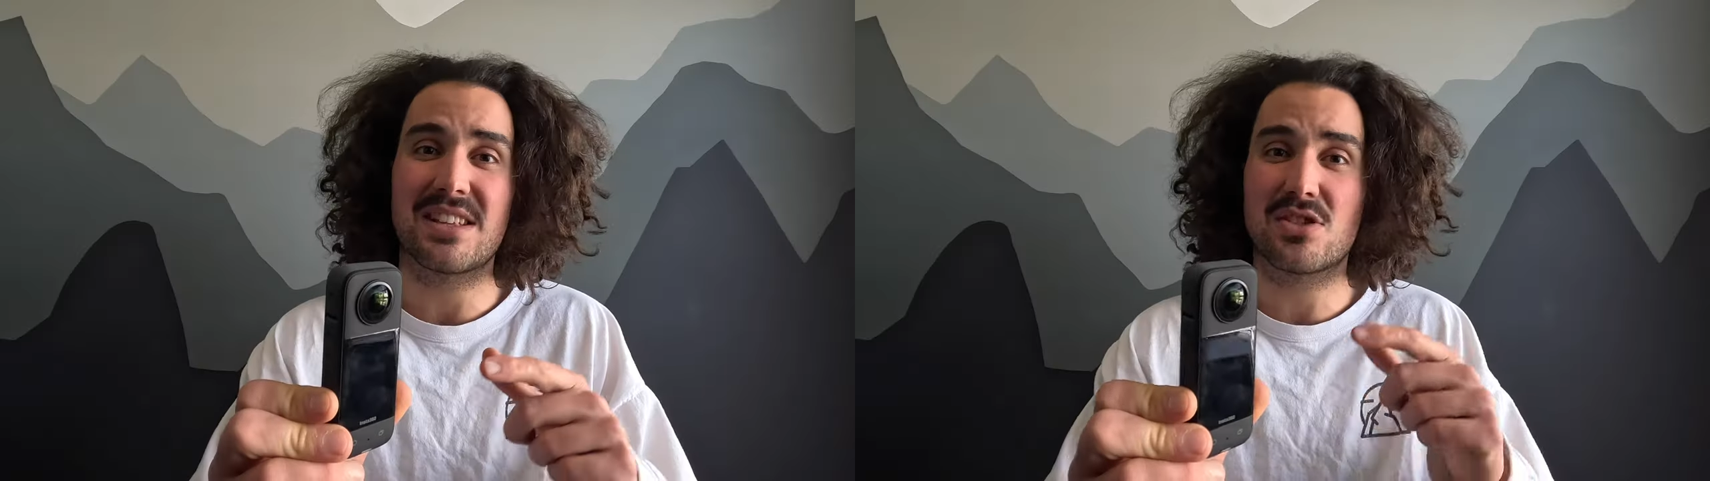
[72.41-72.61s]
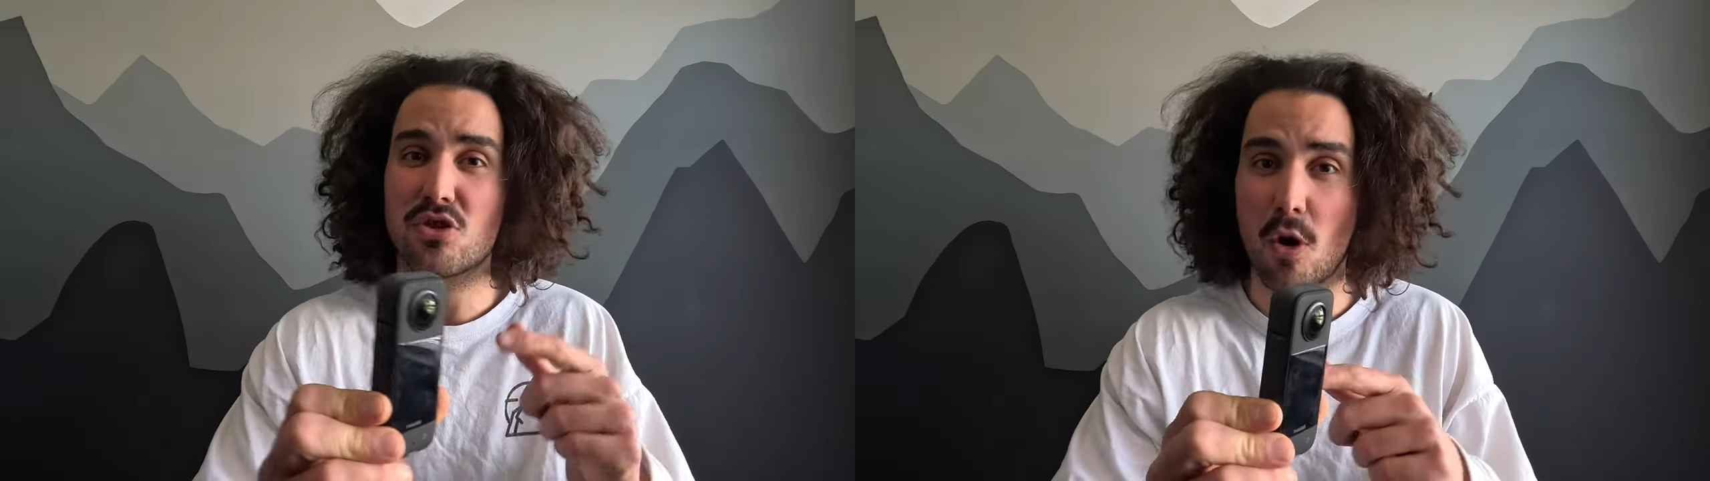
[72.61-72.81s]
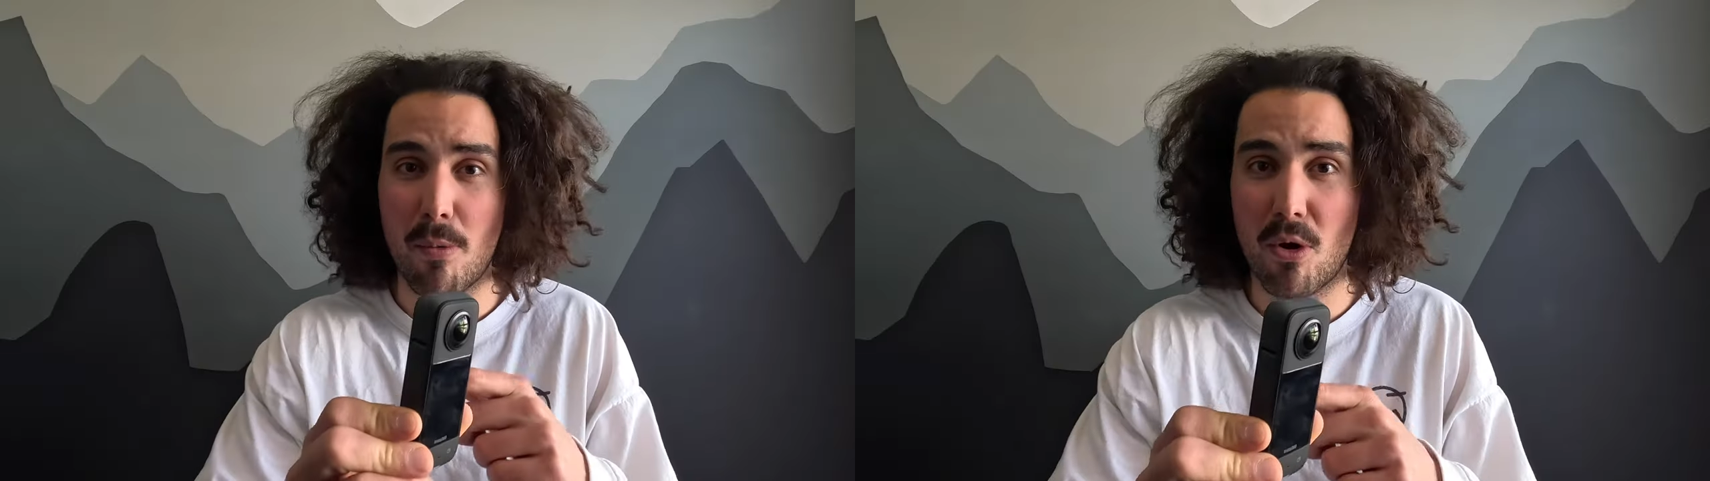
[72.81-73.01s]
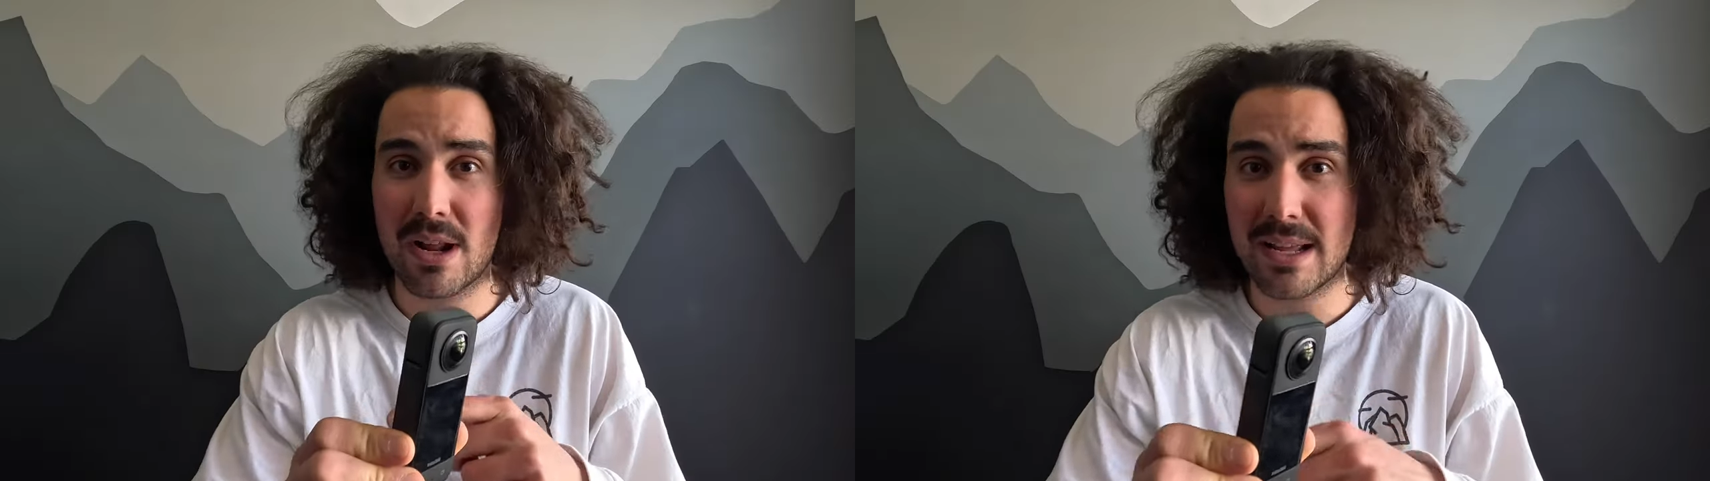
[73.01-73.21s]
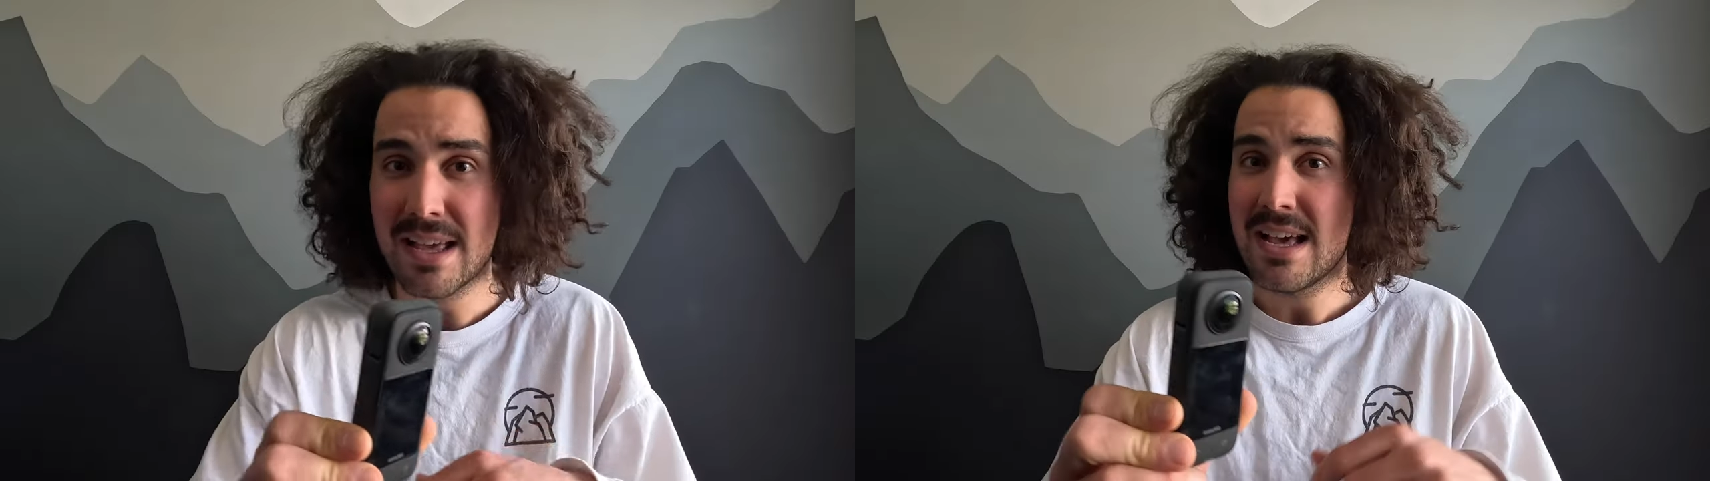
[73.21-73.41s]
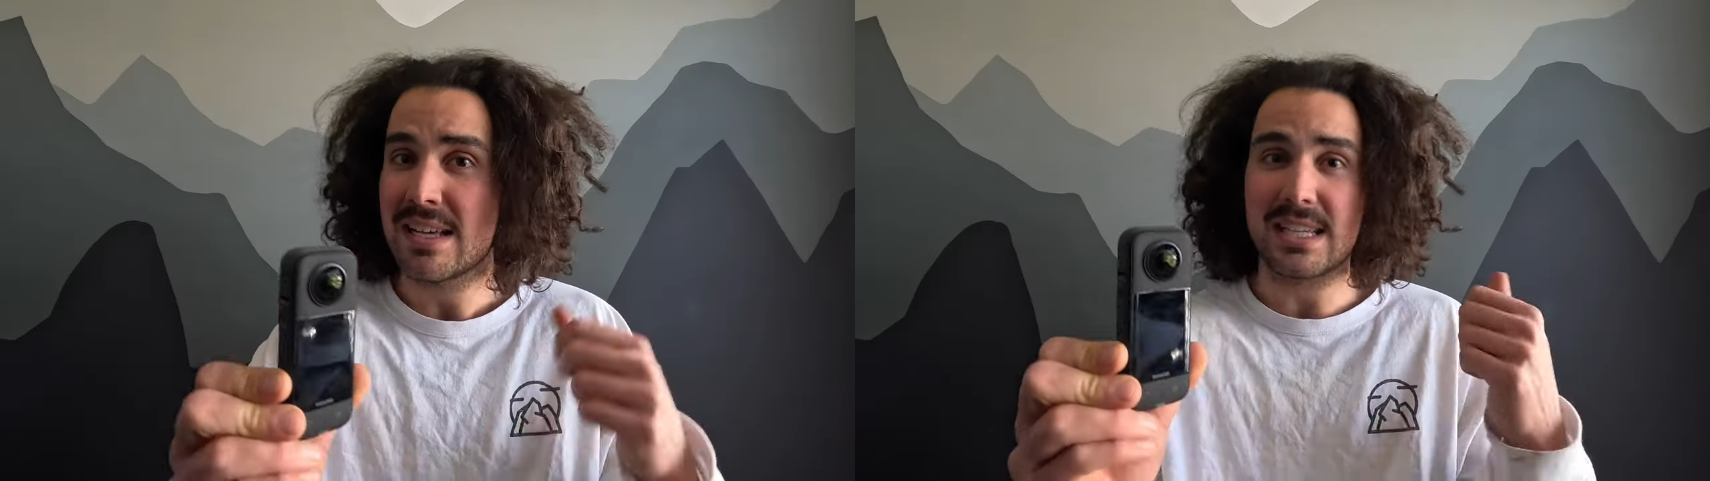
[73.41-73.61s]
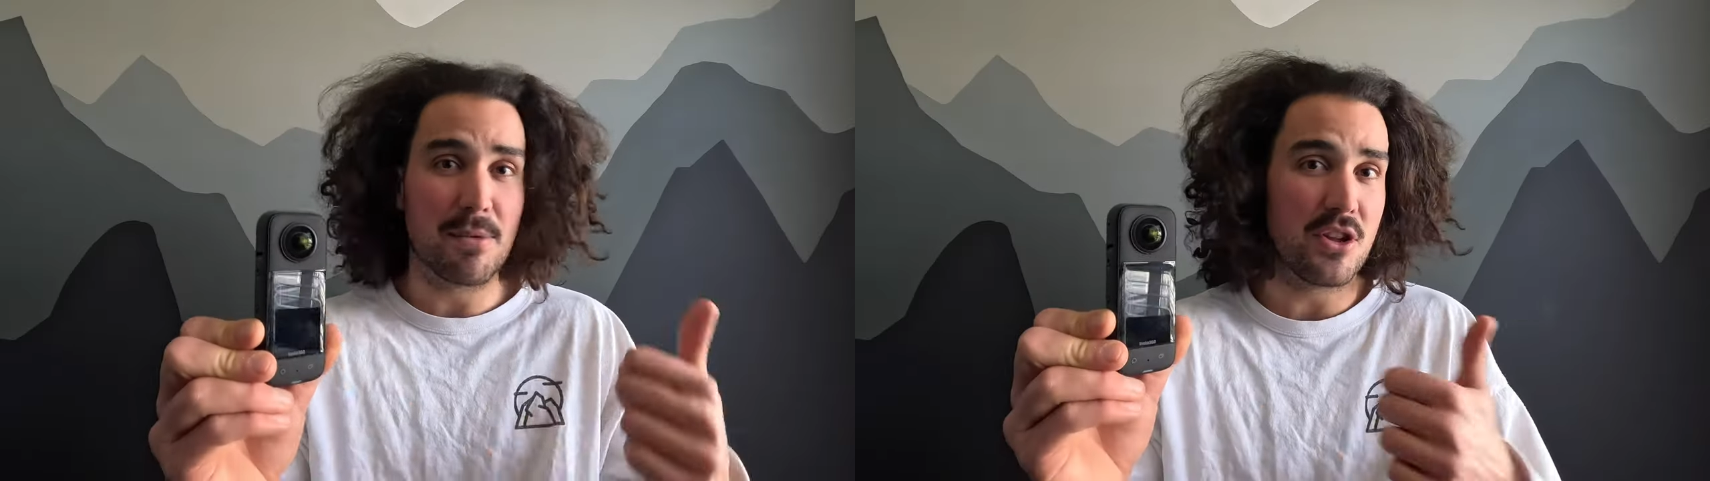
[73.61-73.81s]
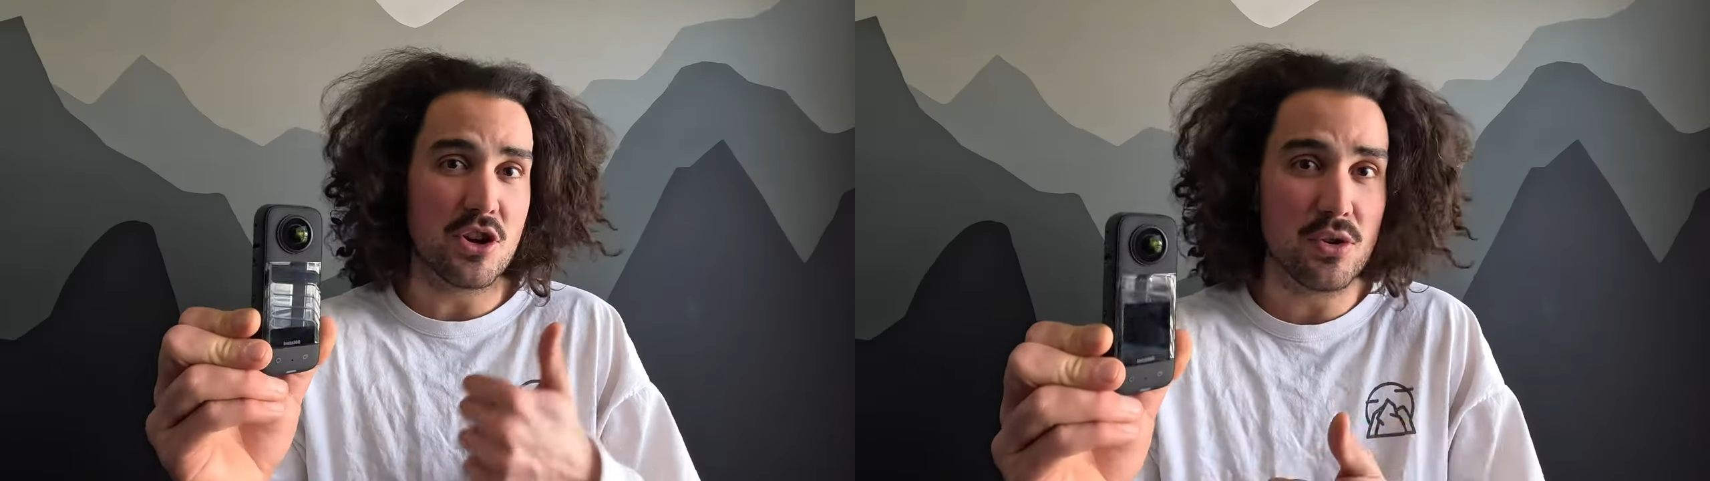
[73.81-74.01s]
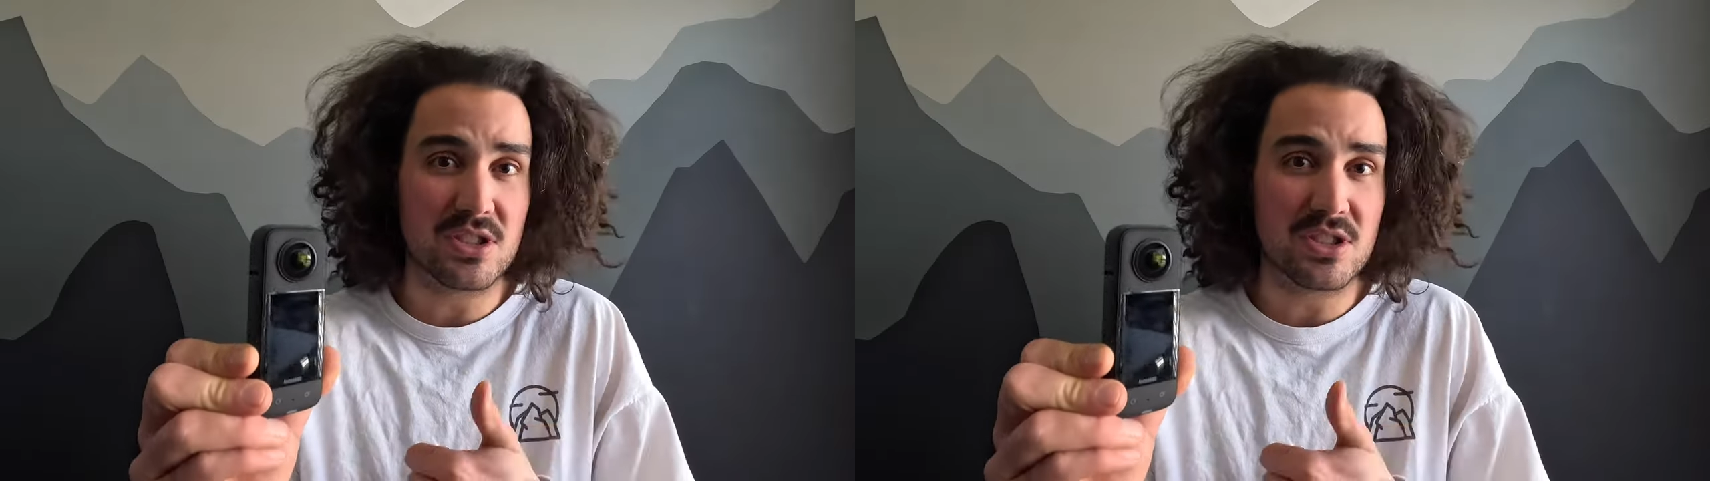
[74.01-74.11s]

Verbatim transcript: and snowboarding, some of the new